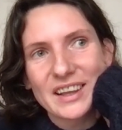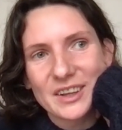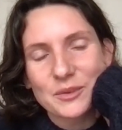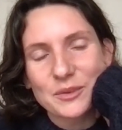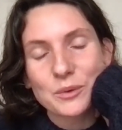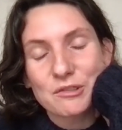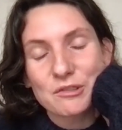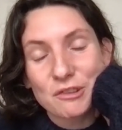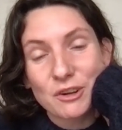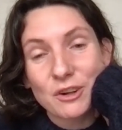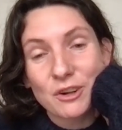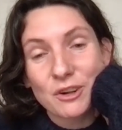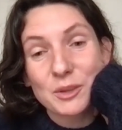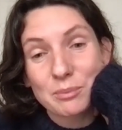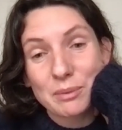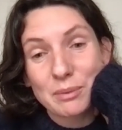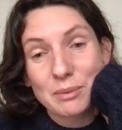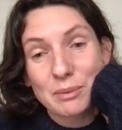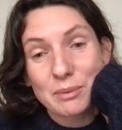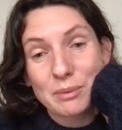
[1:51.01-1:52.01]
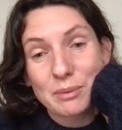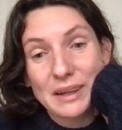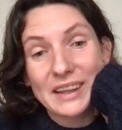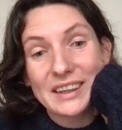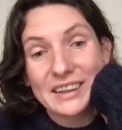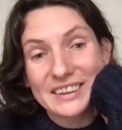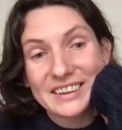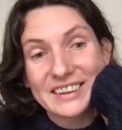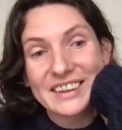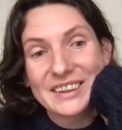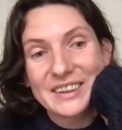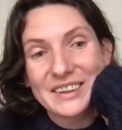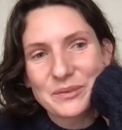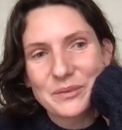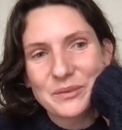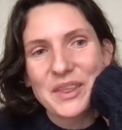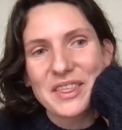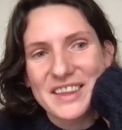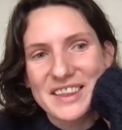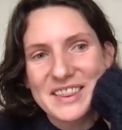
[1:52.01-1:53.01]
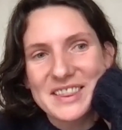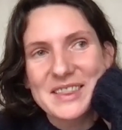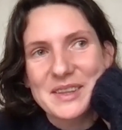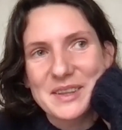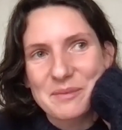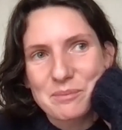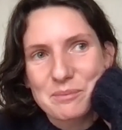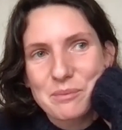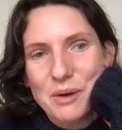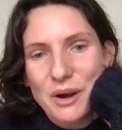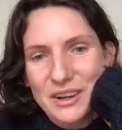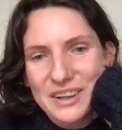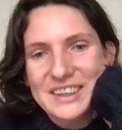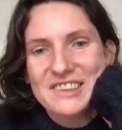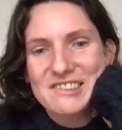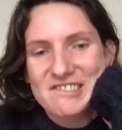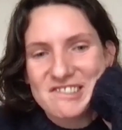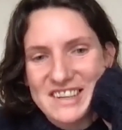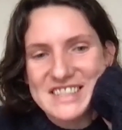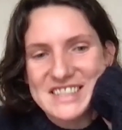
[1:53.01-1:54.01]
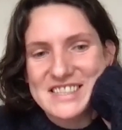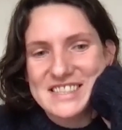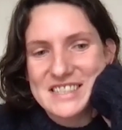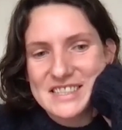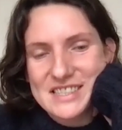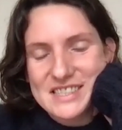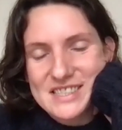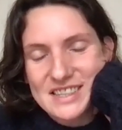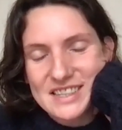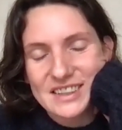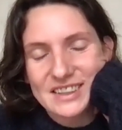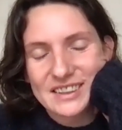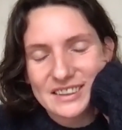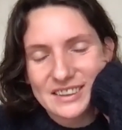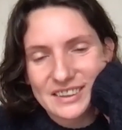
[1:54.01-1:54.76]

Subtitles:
and what role you're playing within the polycrisis,